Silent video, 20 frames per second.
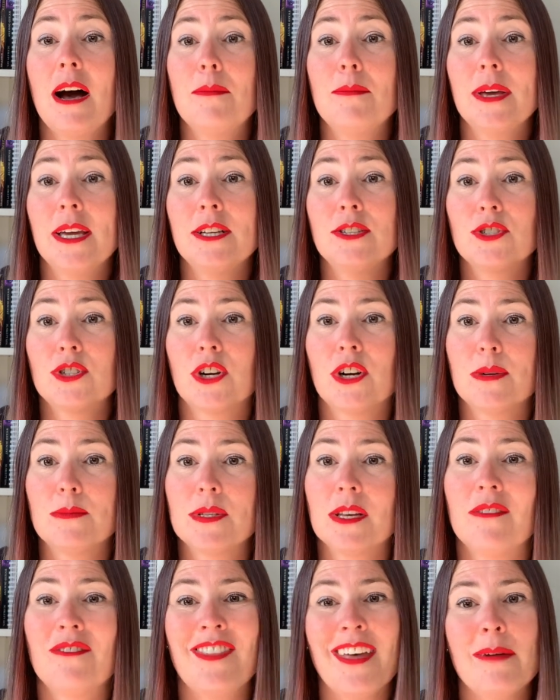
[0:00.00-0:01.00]
in terms
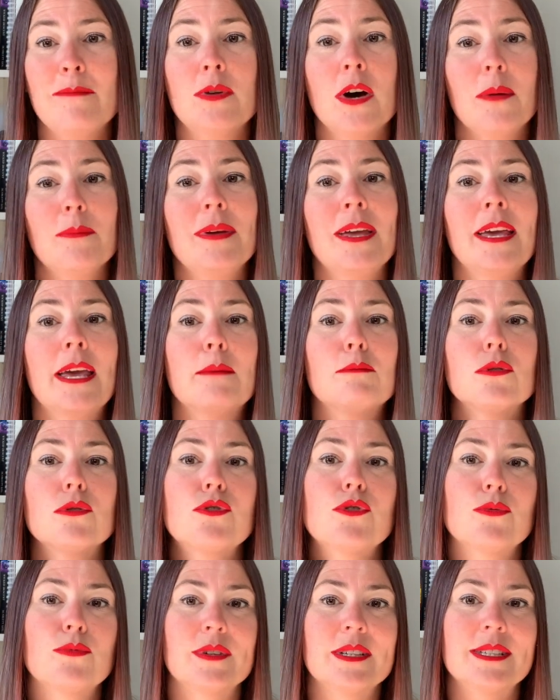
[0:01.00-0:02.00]
of them not being able
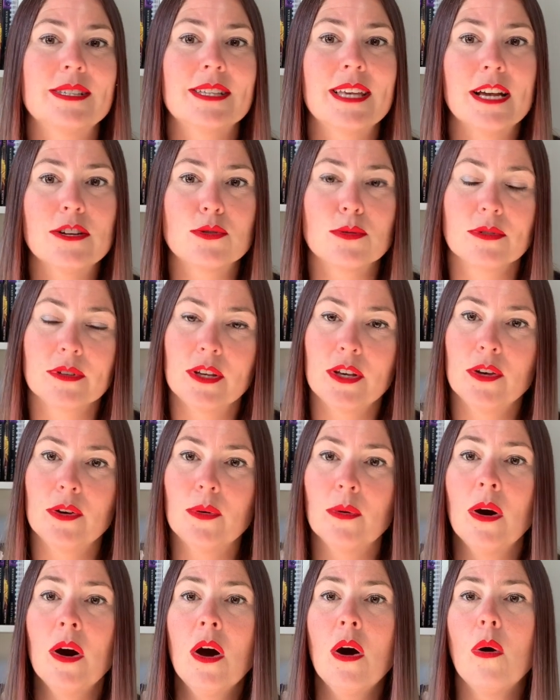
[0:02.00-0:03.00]
to reschedule
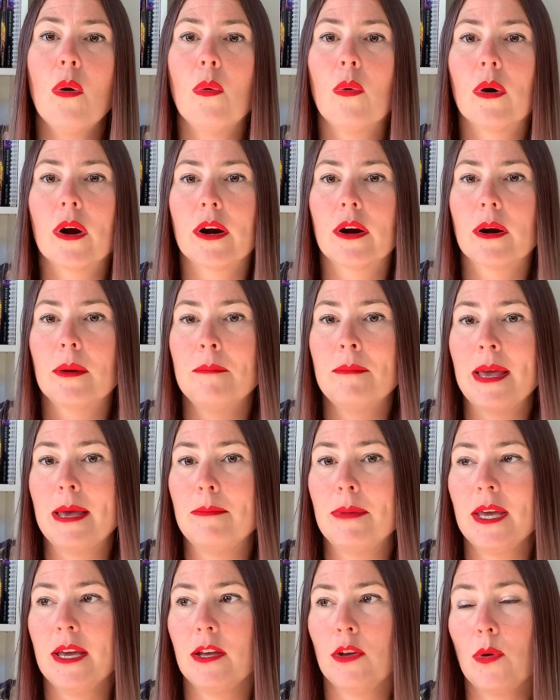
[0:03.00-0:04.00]
you, or
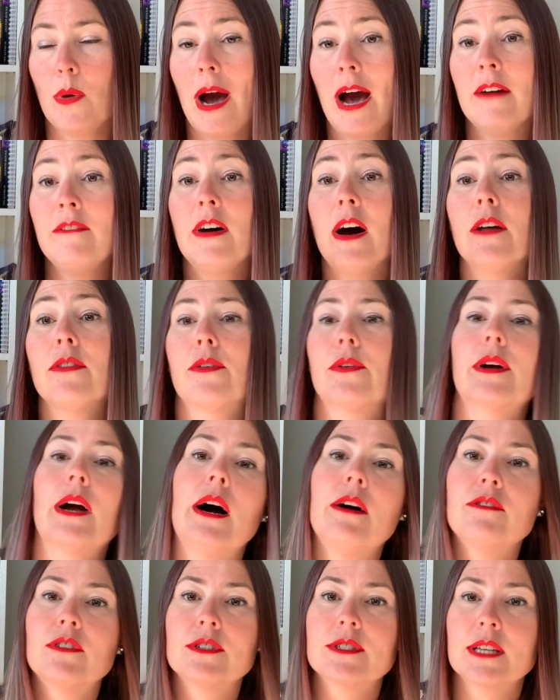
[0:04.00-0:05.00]
maybe you have other
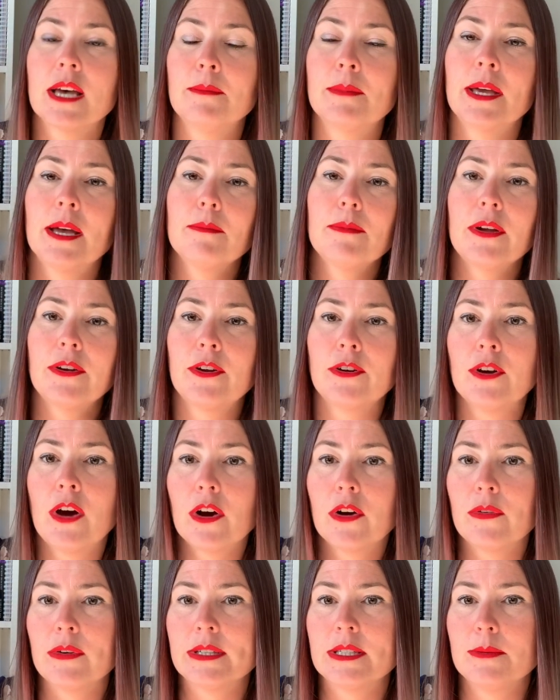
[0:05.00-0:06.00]
covers coming up that you're not
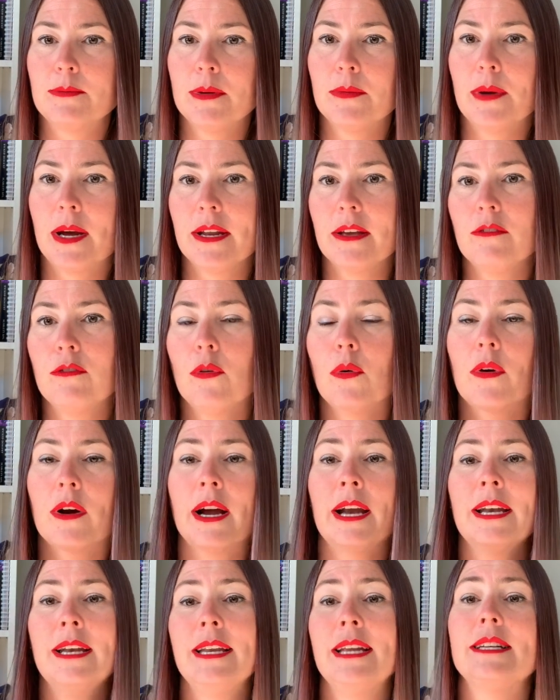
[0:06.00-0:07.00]
going to be ready for
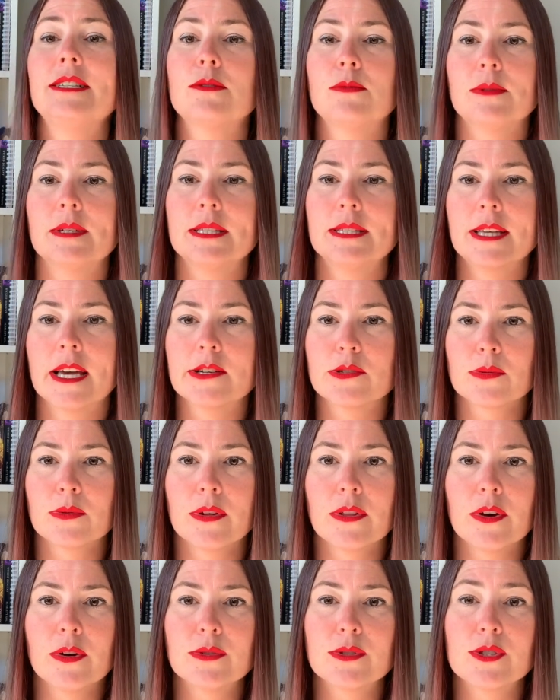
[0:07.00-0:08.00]
and need to reschedule
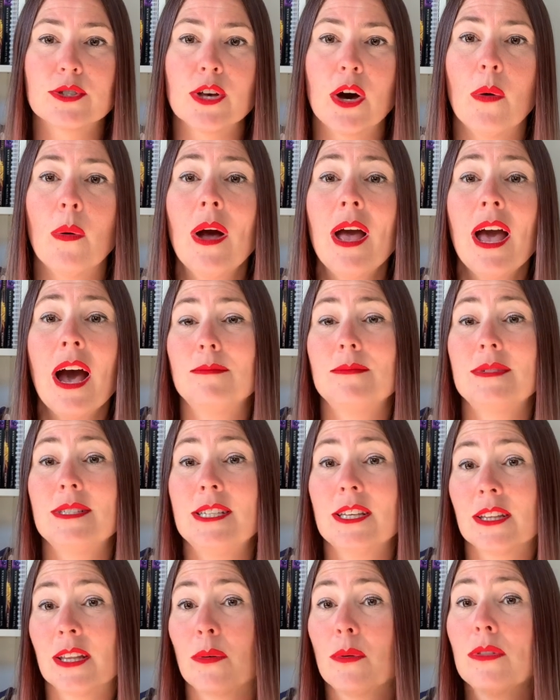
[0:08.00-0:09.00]
those. So
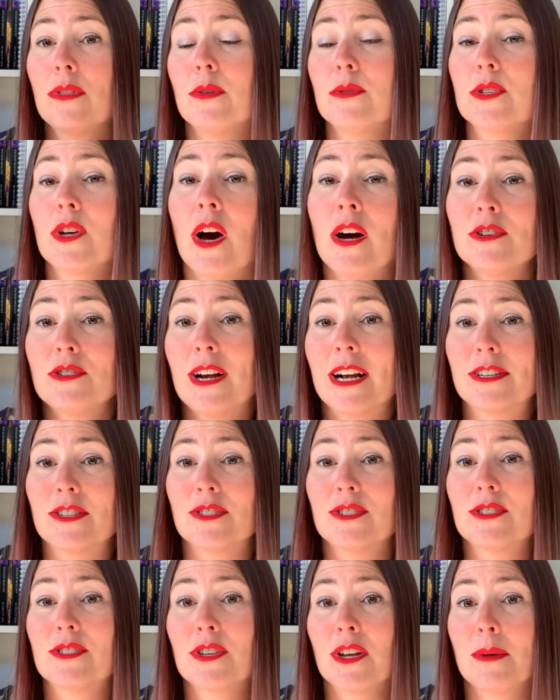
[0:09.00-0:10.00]
dealing with those
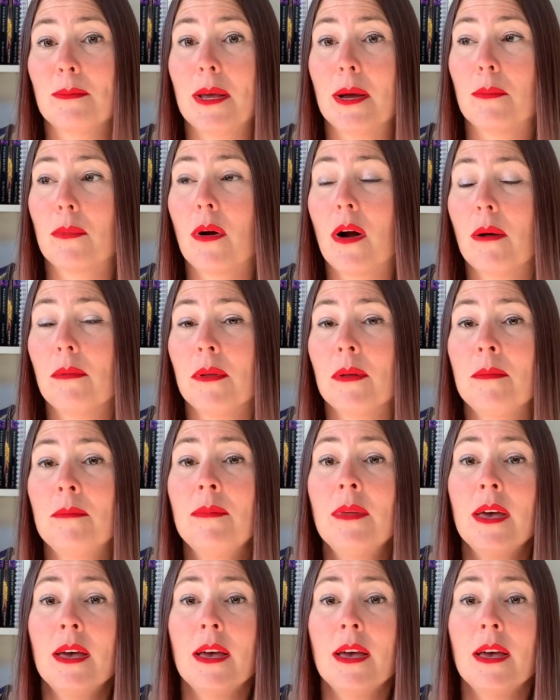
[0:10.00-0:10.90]
contractors is going to be a problem.